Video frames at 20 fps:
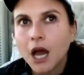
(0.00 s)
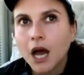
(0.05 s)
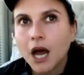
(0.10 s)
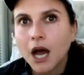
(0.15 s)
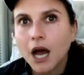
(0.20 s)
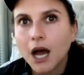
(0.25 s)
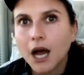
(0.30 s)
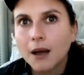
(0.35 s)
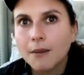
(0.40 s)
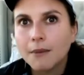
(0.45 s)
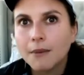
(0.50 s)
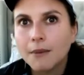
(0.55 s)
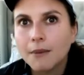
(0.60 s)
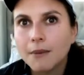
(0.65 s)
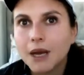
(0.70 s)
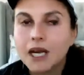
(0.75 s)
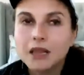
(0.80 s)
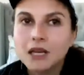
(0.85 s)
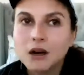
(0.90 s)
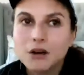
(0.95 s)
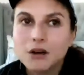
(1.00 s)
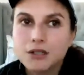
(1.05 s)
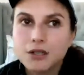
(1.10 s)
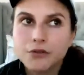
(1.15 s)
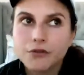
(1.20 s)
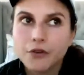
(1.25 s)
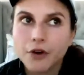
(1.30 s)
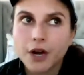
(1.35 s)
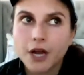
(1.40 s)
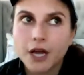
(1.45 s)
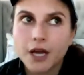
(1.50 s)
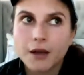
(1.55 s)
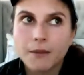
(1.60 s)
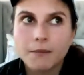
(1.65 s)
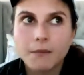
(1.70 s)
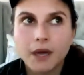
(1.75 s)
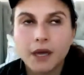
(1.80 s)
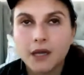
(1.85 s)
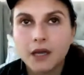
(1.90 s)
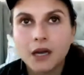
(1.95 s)
And I think also for him,
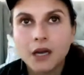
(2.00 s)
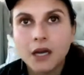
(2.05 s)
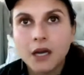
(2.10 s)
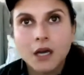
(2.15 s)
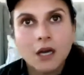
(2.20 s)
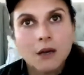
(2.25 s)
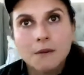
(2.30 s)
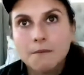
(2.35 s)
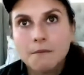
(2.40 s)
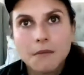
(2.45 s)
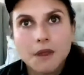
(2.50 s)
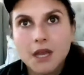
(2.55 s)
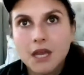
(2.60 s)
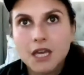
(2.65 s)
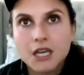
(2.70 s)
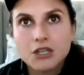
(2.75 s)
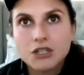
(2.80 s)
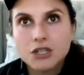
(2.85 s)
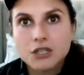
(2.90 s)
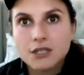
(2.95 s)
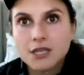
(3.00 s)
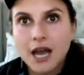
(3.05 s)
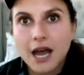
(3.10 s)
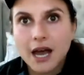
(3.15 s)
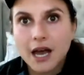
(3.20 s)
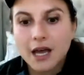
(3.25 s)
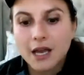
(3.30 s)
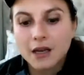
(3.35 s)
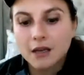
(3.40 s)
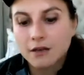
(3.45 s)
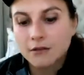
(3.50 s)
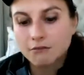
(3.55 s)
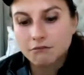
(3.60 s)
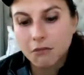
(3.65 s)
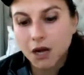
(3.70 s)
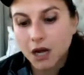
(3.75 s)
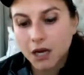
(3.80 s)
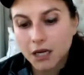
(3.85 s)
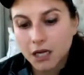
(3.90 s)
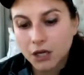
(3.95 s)
like, he's just had
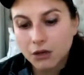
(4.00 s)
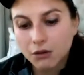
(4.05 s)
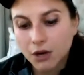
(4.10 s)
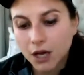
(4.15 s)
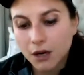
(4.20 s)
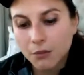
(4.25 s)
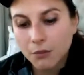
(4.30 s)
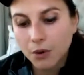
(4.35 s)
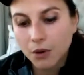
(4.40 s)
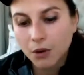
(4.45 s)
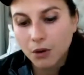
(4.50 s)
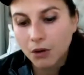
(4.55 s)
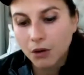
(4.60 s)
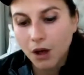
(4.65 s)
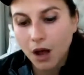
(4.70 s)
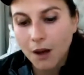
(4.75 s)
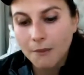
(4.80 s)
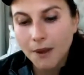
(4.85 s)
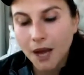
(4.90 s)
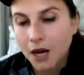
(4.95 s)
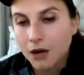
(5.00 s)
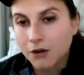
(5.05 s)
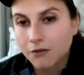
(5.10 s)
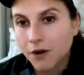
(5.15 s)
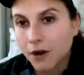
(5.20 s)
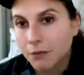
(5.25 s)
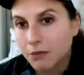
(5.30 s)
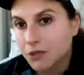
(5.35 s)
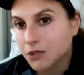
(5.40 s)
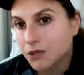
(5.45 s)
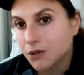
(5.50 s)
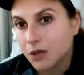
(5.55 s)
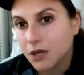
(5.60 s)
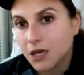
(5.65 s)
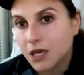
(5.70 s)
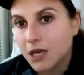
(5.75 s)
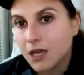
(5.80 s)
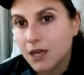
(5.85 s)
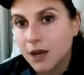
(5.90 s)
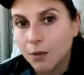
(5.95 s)
an incredible amount of
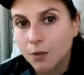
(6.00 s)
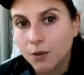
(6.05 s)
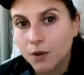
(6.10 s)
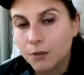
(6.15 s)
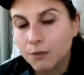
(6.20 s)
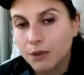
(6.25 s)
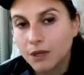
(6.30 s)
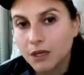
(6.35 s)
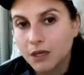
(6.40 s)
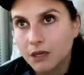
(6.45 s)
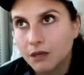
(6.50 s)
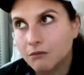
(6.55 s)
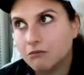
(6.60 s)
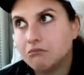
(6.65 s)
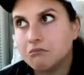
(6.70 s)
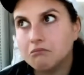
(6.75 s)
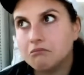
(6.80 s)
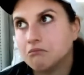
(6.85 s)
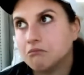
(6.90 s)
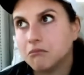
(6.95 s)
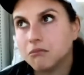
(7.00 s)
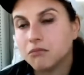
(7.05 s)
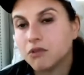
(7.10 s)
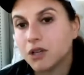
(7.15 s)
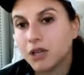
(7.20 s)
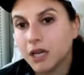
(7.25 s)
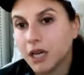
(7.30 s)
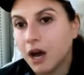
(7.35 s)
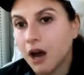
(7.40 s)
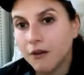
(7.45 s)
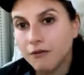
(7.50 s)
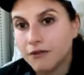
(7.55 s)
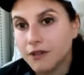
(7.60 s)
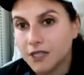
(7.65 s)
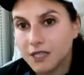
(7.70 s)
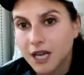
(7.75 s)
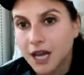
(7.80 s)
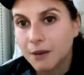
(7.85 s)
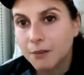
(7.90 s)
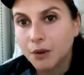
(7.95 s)
opportunity that would be really off the
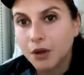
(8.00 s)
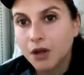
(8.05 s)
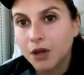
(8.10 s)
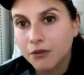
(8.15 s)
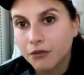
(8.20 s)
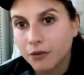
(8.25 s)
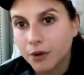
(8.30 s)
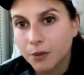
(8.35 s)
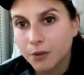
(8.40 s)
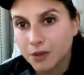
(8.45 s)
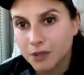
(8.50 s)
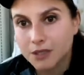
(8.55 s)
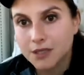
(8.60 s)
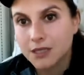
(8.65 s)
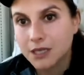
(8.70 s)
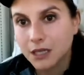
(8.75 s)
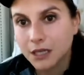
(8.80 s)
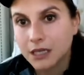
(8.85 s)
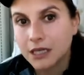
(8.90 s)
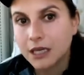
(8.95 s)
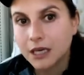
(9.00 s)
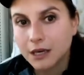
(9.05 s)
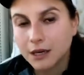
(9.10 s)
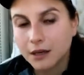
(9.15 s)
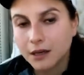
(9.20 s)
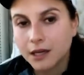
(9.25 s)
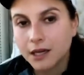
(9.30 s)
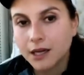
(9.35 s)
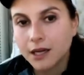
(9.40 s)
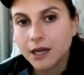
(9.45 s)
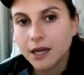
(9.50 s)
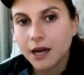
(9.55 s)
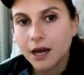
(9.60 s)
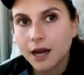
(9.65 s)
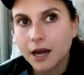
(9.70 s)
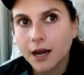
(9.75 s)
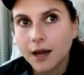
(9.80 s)
table if we were still in Italy.